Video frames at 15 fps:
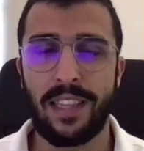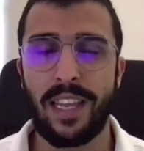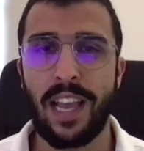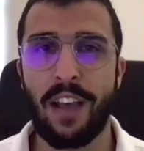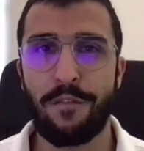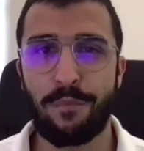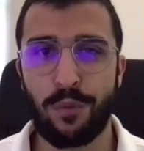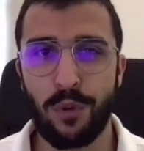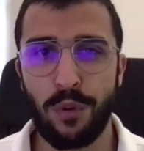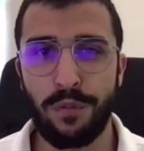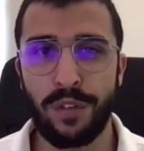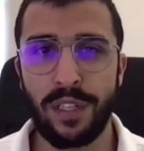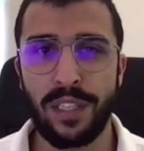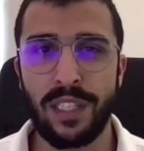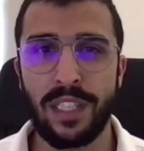They have
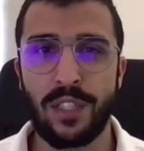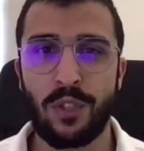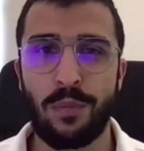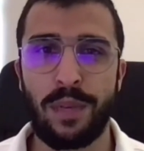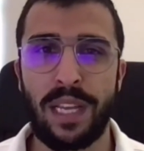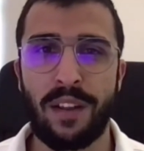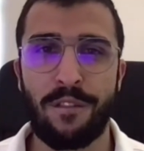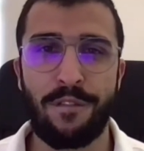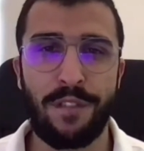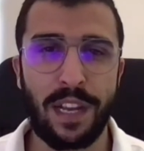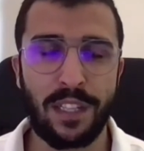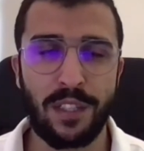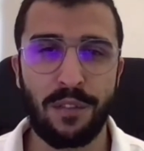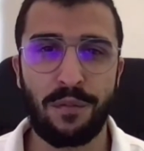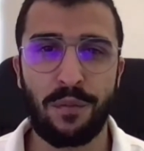proven to be an
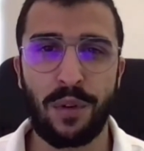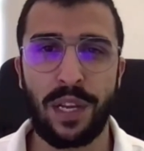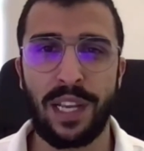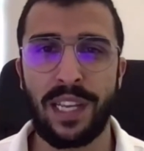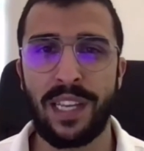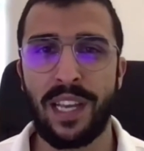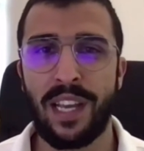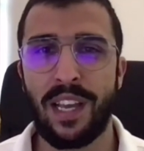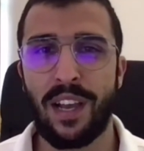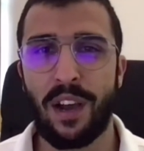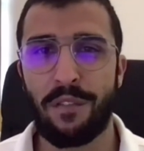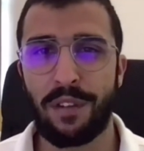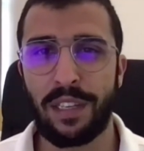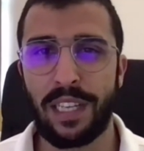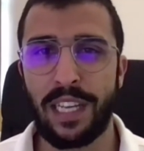effective way
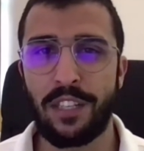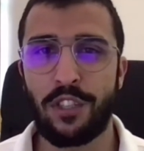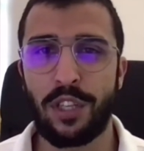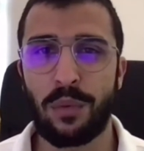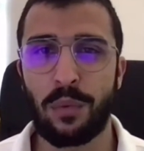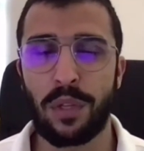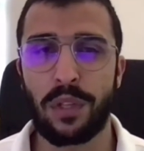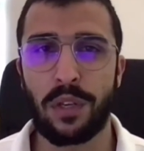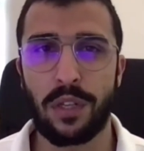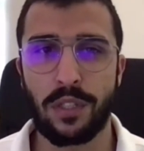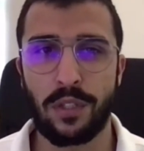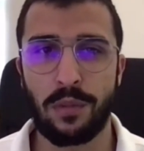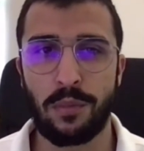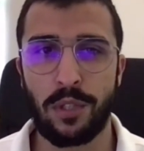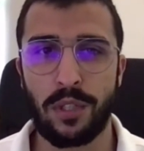of engaging with
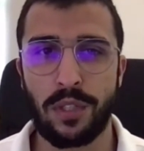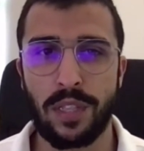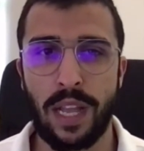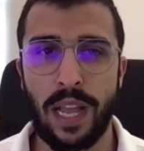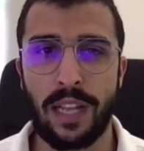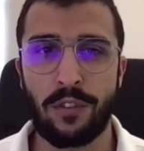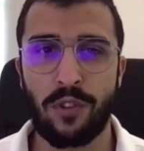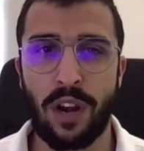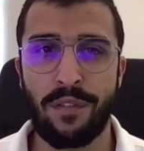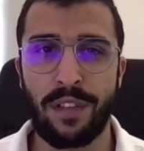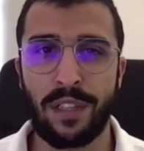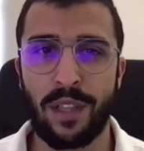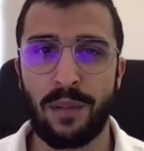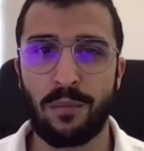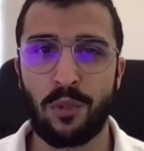customers and
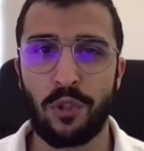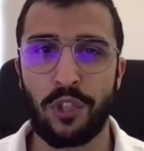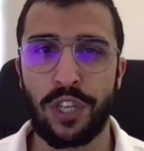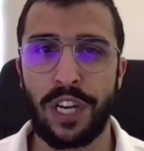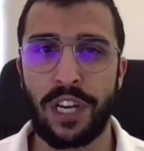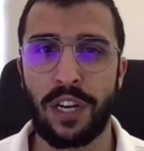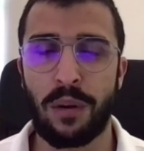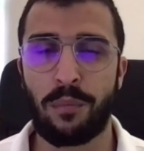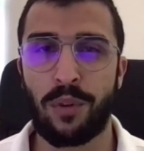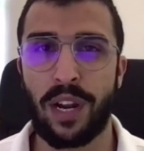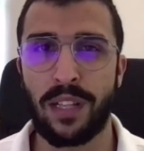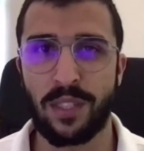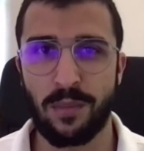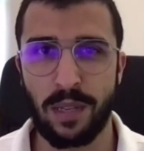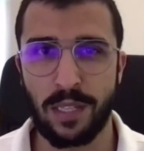driving them to share a
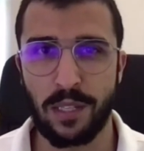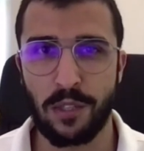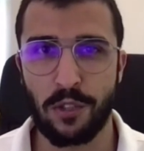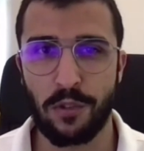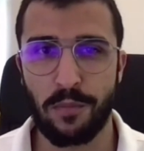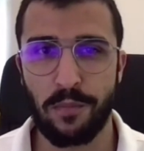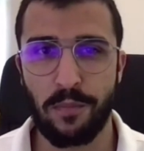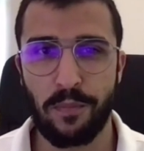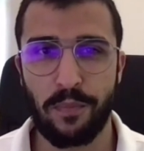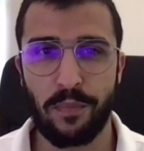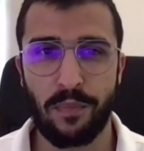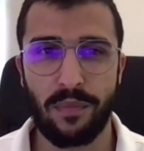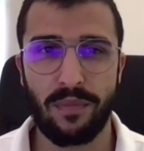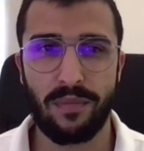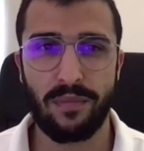brand's message.
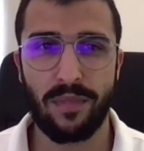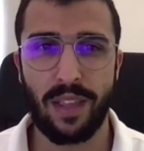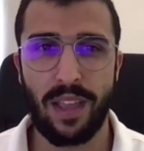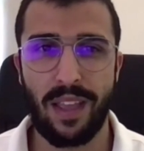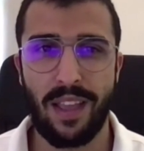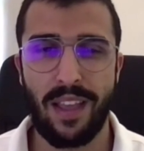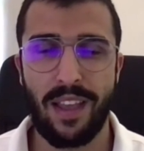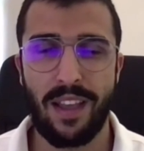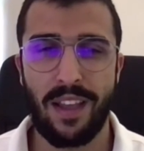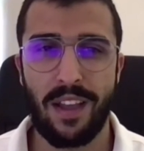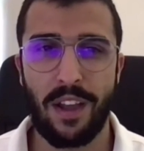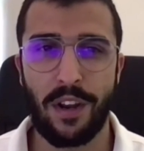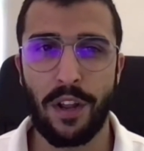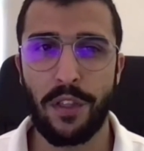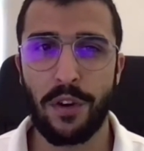
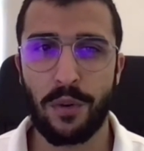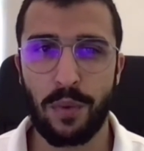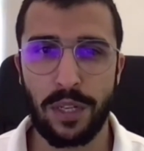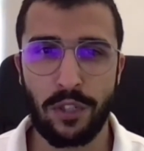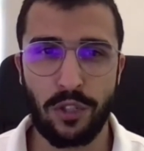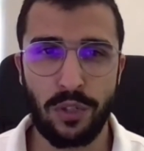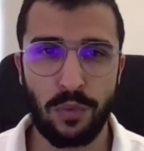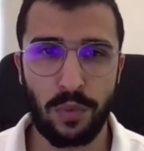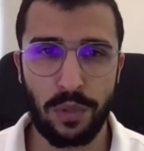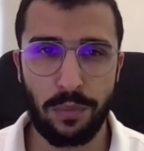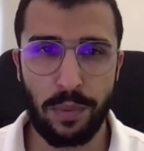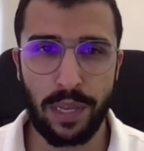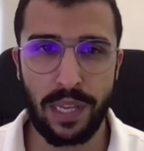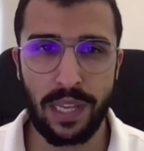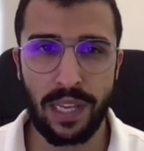Another question
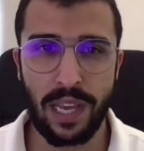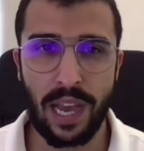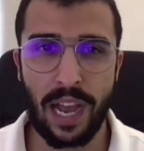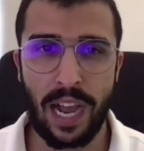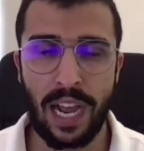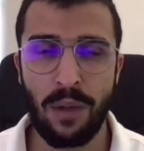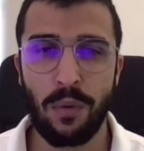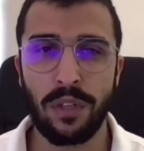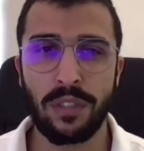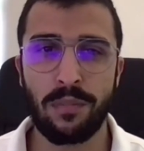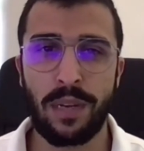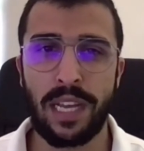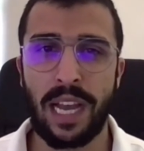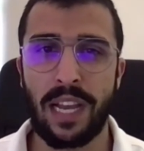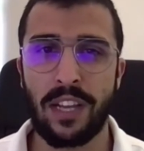would be, I want my